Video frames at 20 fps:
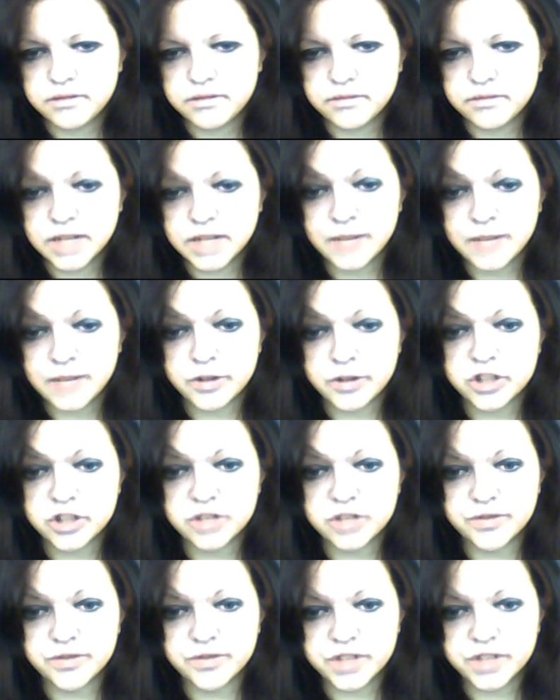well, I'm usually
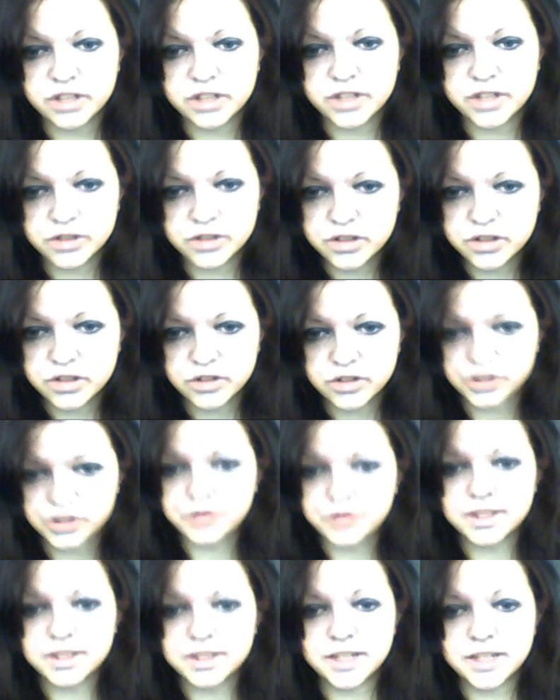doing videos, so he
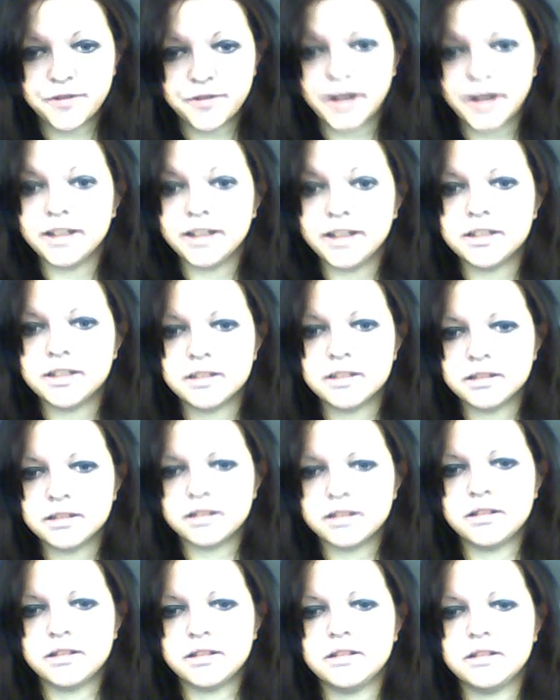wins the fight, and
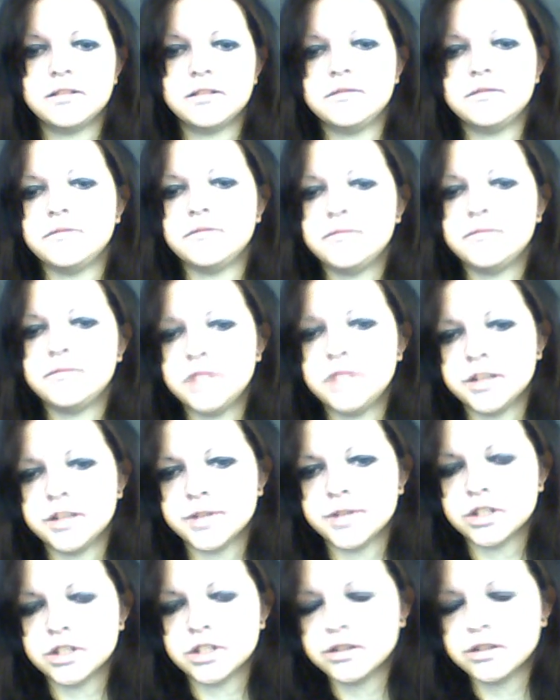then he
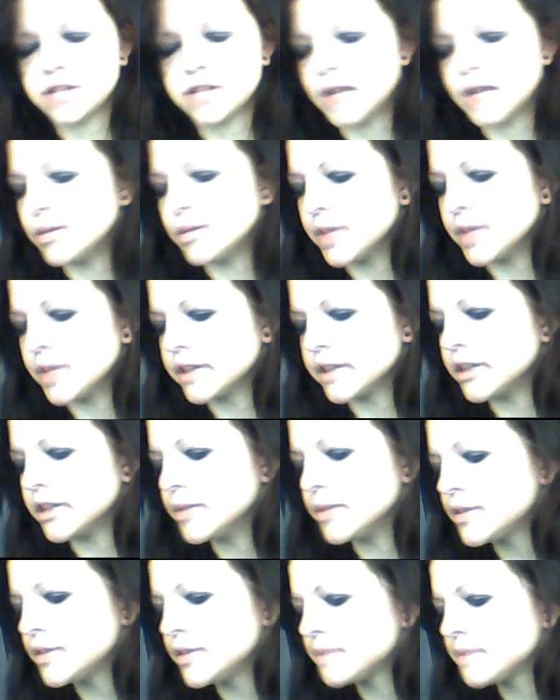spends all his time on Black
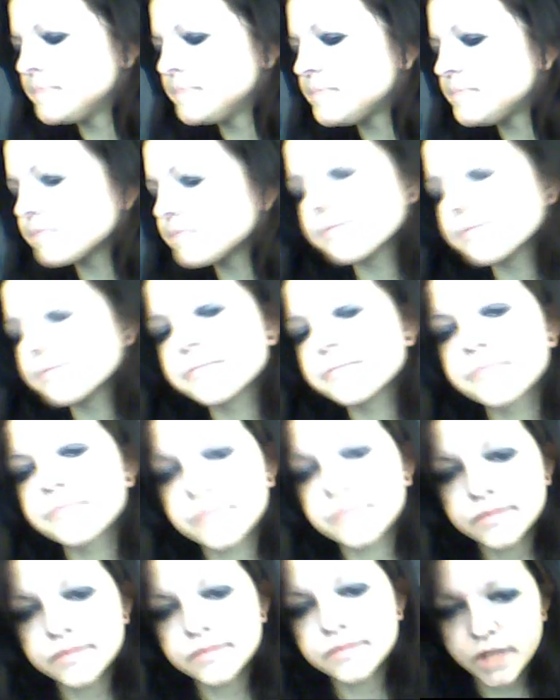Ops,
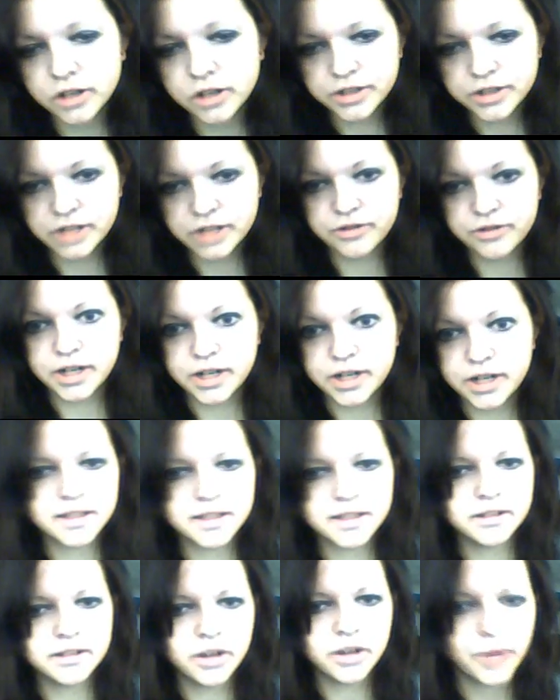or Dead
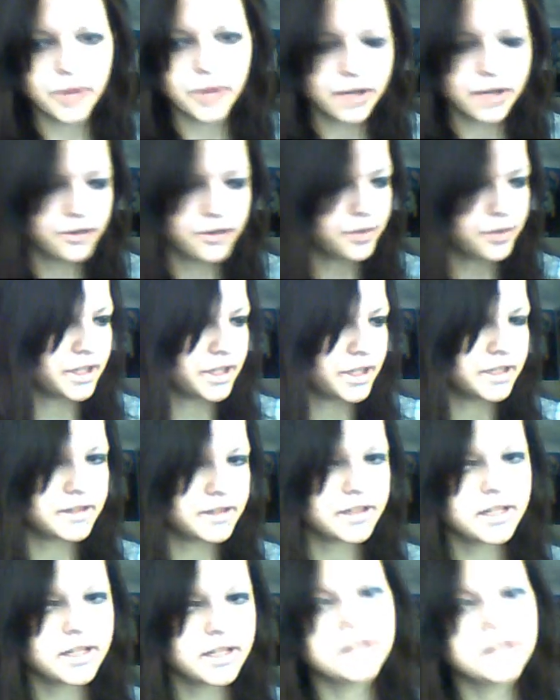Rising, or whatever he plays.
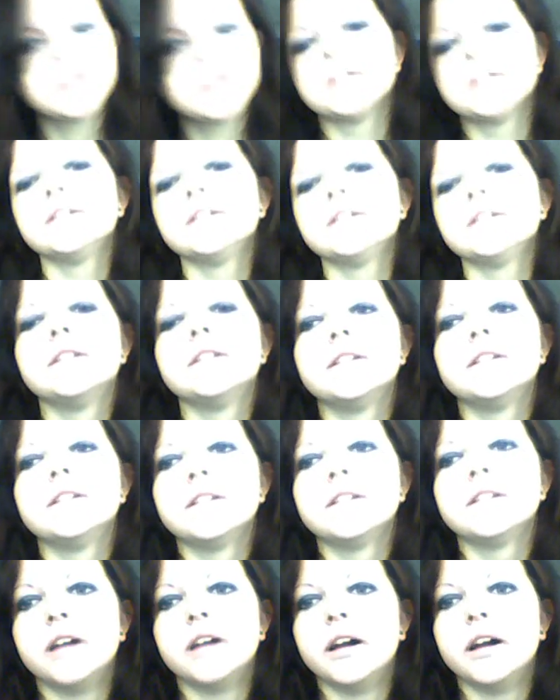
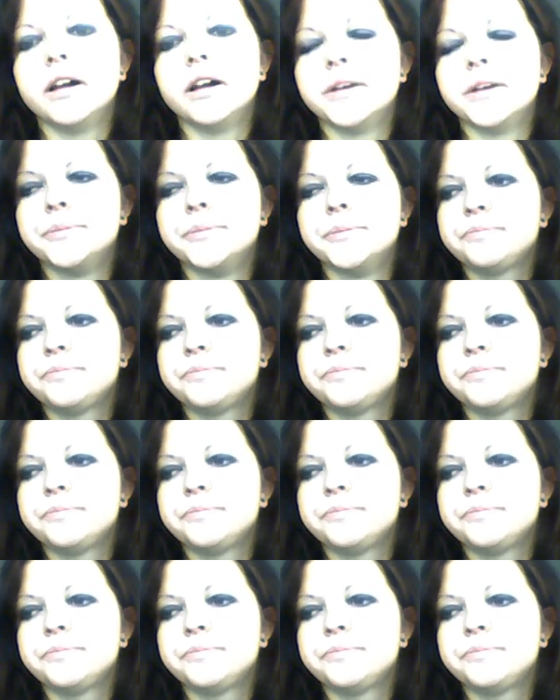I